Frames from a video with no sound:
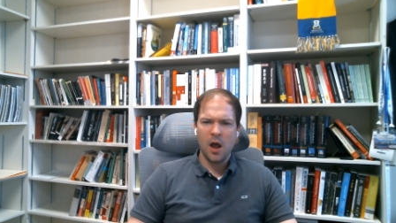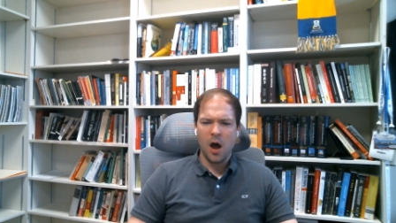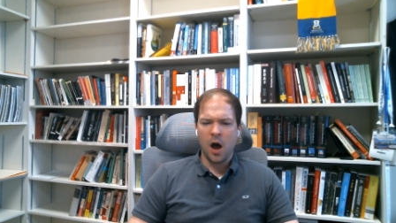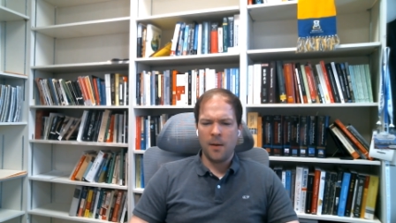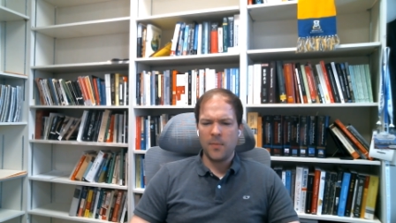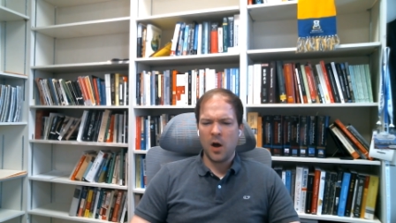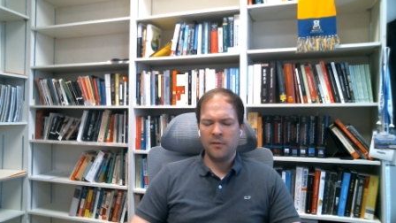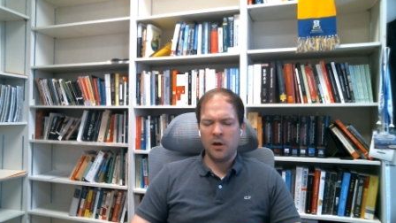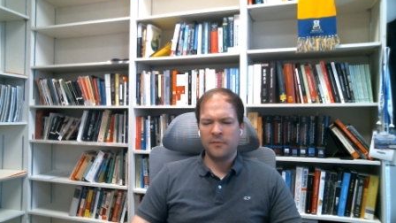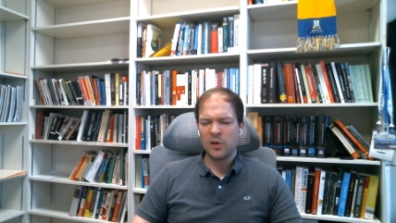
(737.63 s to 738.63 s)

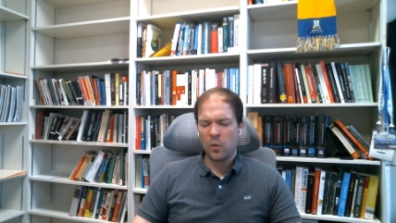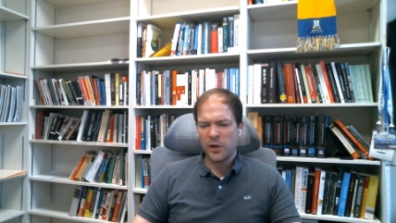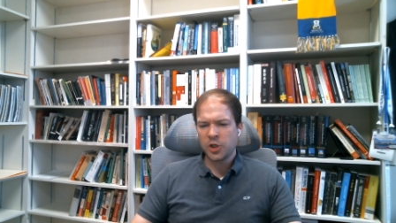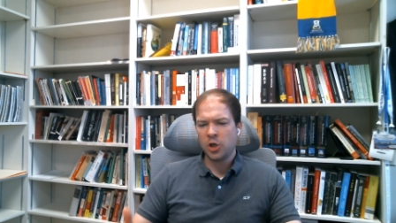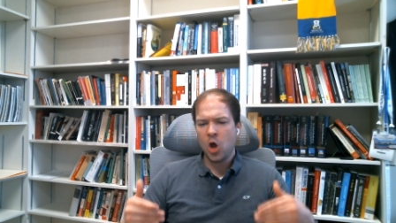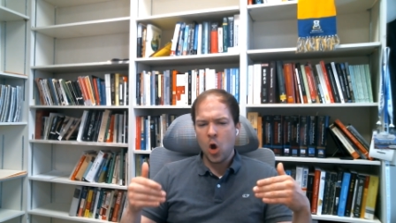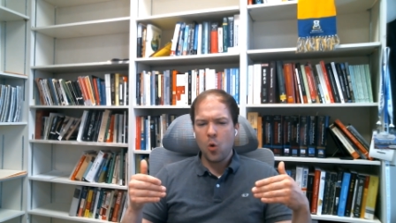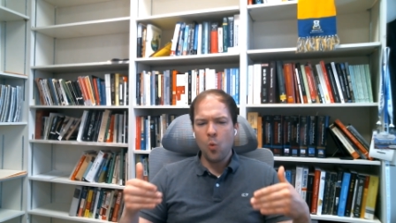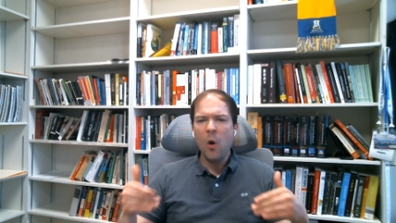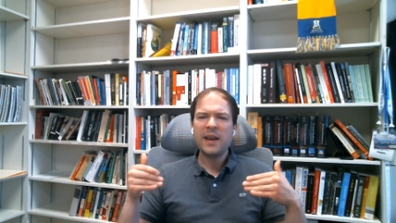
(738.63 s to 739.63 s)
of the question,
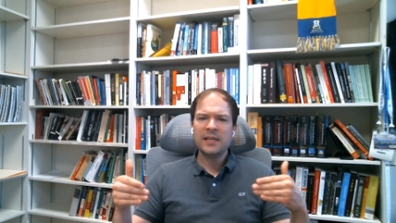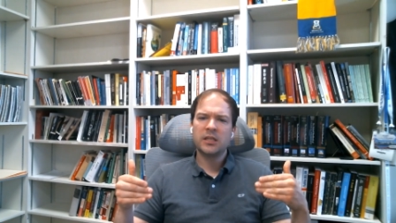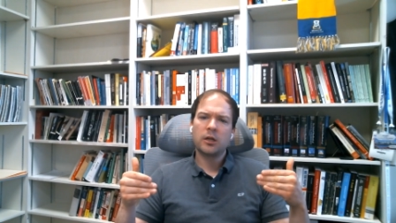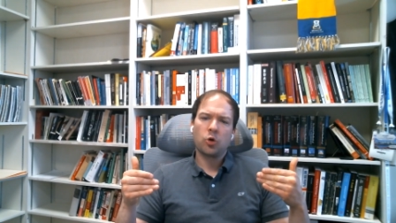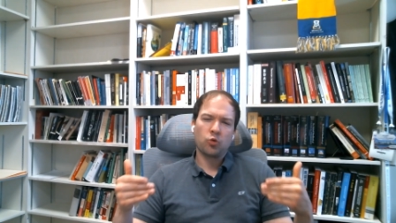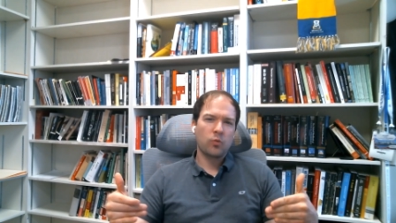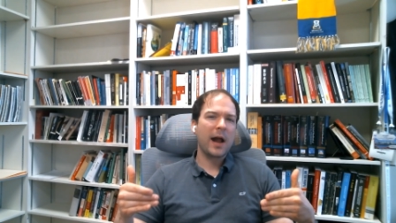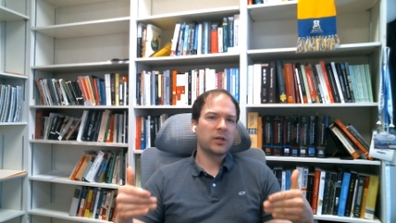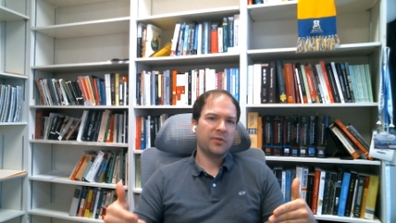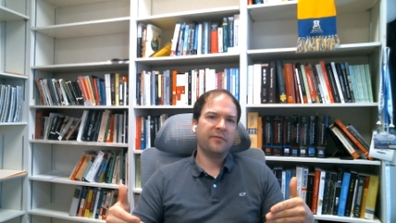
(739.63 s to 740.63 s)
what is the
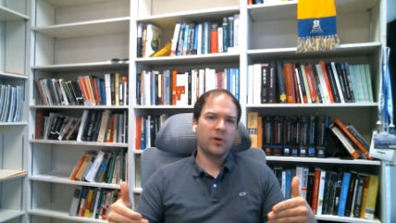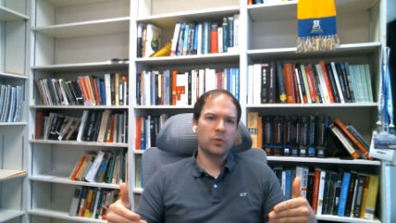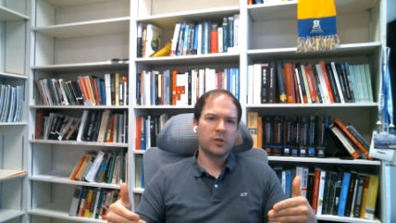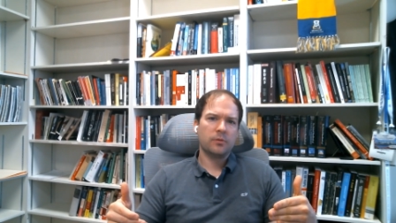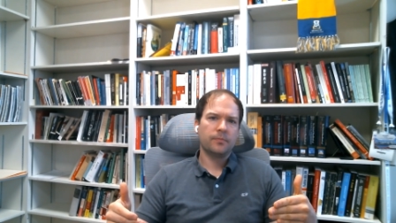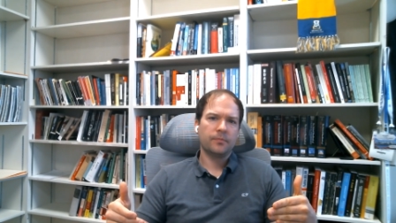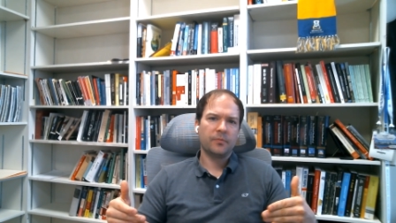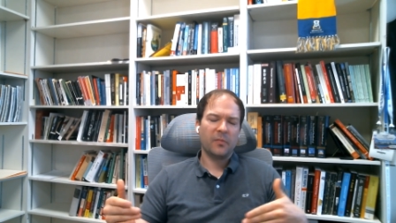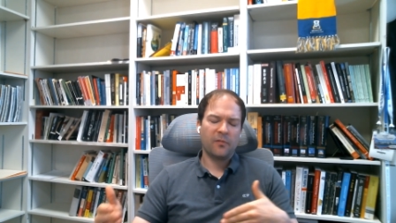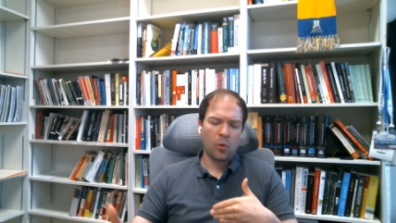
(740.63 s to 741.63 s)
correct vote
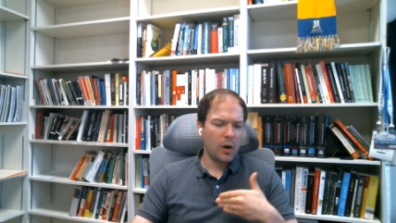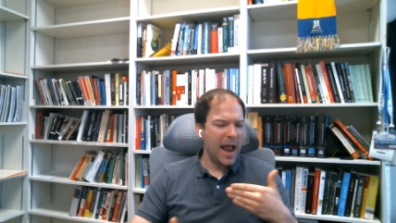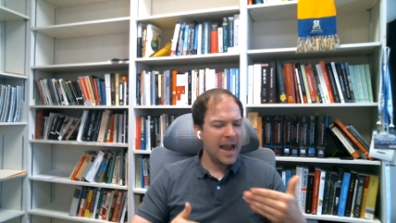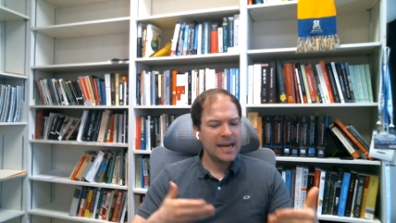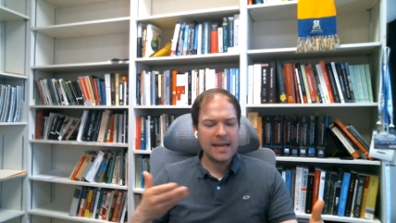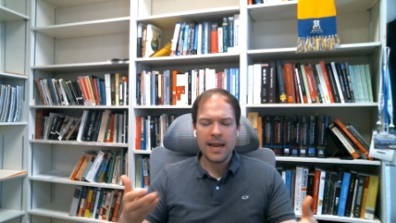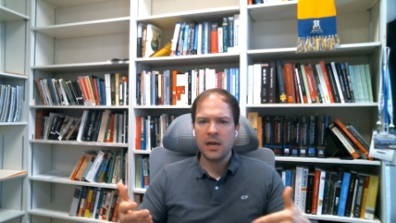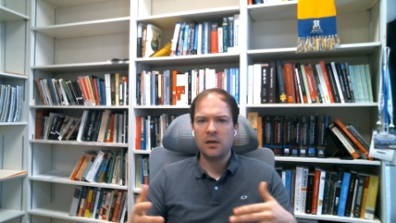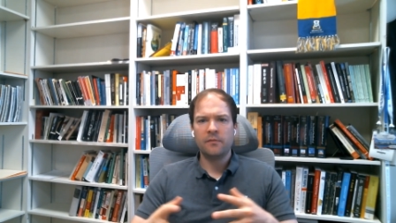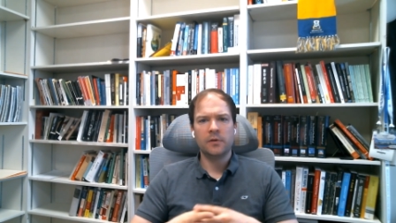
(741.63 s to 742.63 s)
for any
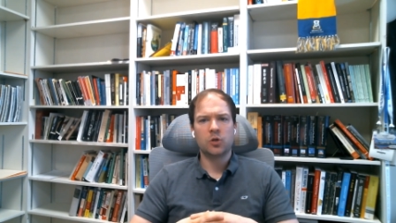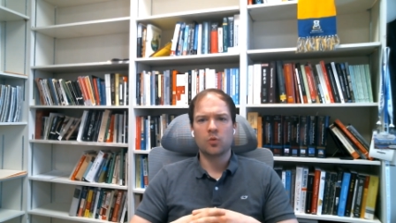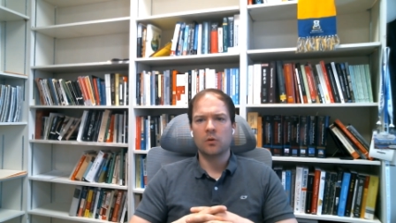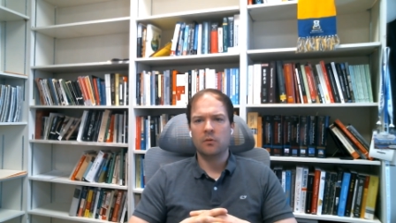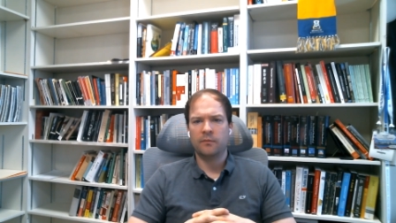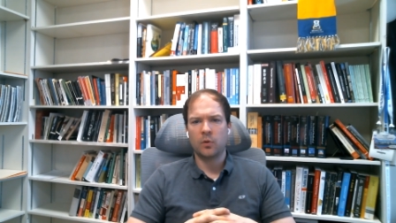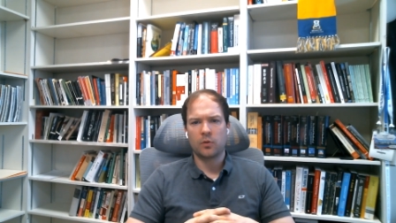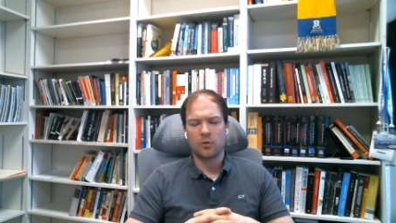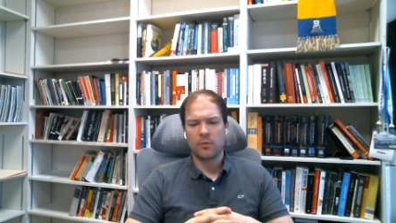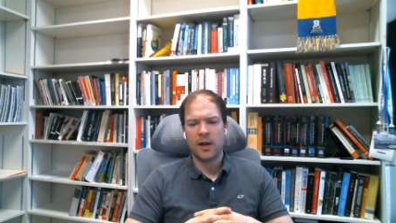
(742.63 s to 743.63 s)
individual voter,
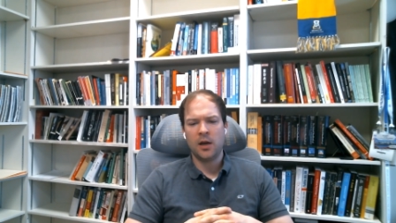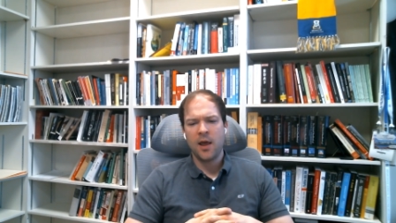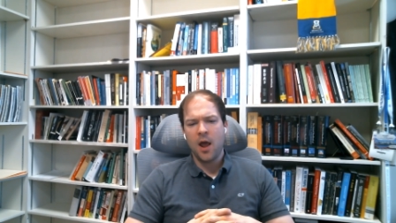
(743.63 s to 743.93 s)
right?